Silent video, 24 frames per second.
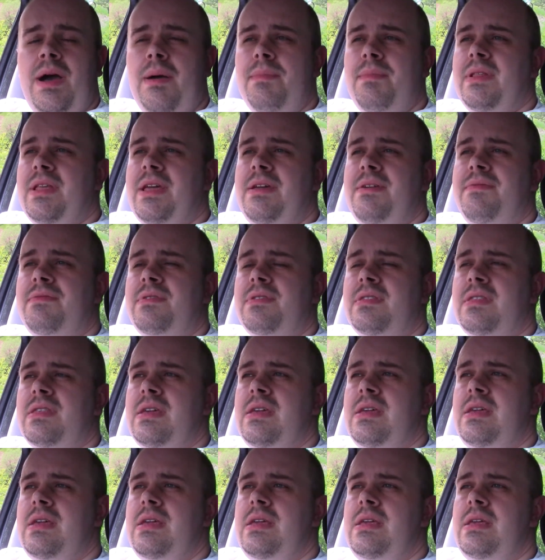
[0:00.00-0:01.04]
I believe
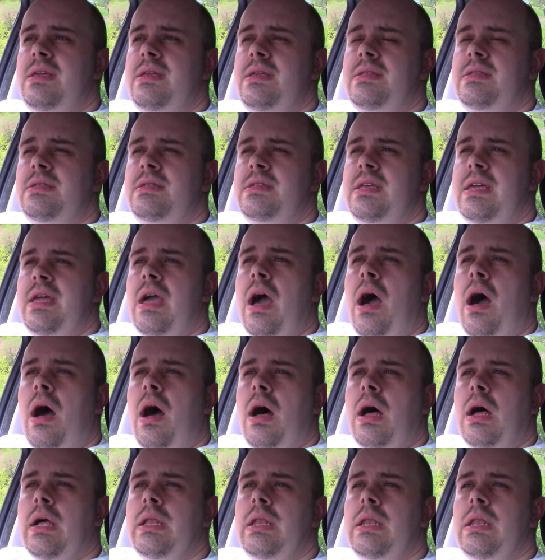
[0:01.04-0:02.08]
the
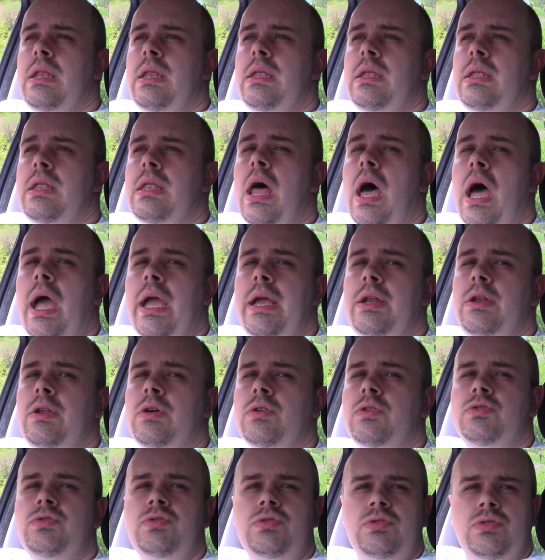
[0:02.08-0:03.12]

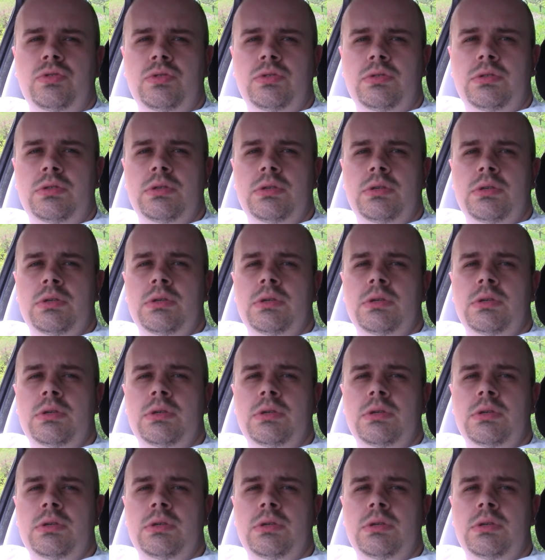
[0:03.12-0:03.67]
DR900,